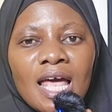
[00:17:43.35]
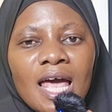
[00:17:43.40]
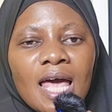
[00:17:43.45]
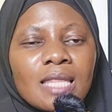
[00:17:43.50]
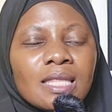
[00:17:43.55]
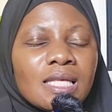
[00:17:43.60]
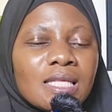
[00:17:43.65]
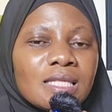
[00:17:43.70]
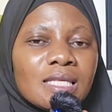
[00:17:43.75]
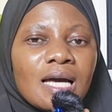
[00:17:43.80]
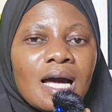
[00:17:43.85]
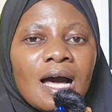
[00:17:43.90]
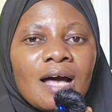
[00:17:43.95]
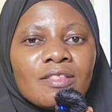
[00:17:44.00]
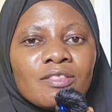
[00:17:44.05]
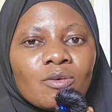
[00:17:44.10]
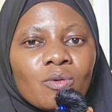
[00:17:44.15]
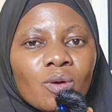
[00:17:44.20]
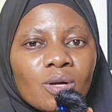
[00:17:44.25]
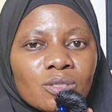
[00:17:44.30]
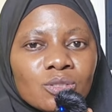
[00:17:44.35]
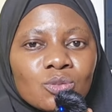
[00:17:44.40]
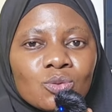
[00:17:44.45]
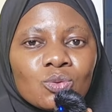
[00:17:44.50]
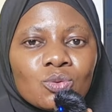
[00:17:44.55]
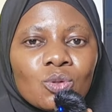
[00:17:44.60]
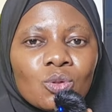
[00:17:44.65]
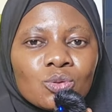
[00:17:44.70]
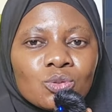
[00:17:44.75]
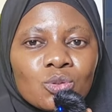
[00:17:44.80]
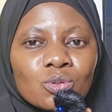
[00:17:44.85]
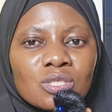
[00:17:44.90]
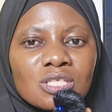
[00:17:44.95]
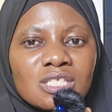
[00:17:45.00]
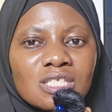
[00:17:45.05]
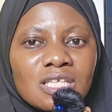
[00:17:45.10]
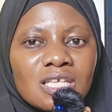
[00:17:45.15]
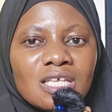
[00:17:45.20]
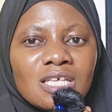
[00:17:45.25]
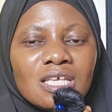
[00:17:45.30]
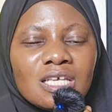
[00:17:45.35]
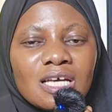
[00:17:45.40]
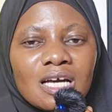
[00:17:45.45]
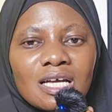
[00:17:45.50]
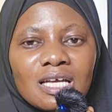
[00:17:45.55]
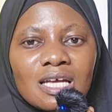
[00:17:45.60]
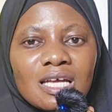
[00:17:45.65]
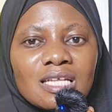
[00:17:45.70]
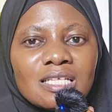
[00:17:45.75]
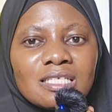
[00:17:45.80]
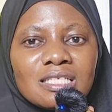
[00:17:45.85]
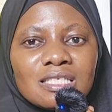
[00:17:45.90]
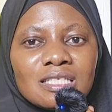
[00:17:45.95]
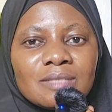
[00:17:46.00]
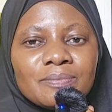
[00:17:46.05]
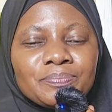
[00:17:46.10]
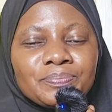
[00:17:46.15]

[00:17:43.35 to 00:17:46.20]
And then the other ones could also sing against